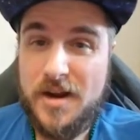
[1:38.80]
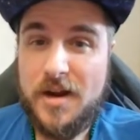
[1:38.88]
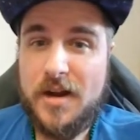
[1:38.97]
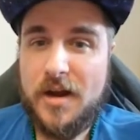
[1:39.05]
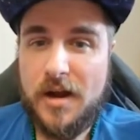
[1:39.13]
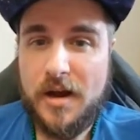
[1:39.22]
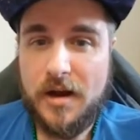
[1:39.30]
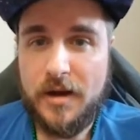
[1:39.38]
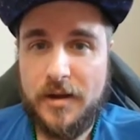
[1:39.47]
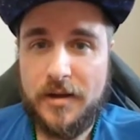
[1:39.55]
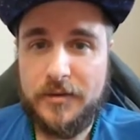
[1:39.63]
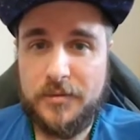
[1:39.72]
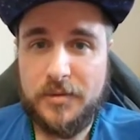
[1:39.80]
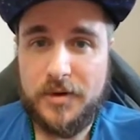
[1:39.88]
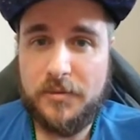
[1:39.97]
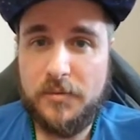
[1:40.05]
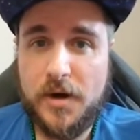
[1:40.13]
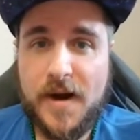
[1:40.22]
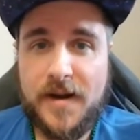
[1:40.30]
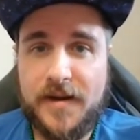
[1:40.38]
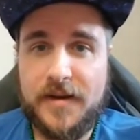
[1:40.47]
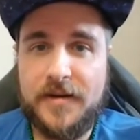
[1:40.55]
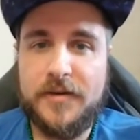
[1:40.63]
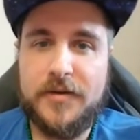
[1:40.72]
That's really where I
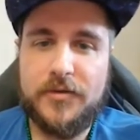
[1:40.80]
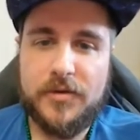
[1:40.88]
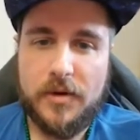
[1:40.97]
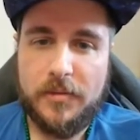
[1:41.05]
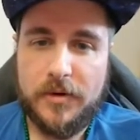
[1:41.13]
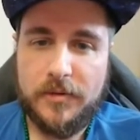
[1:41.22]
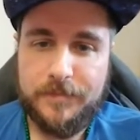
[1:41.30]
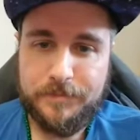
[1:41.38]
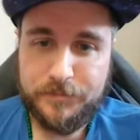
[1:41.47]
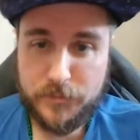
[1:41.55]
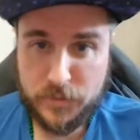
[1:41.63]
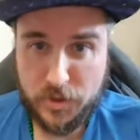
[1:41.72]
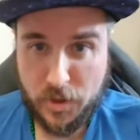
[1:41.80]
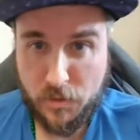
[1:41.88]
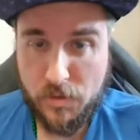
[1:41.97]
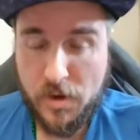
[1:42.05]
get into trouble. So,